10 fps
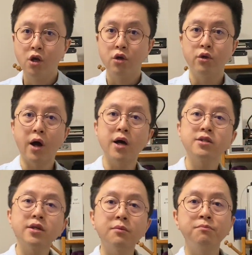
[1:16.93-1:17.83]
You ask
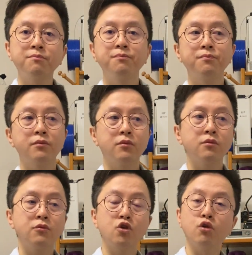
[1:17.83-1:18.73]
them
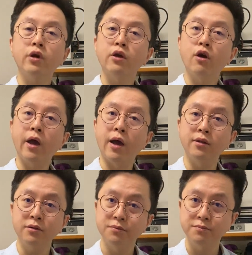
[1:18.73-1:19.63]
to look at your hand,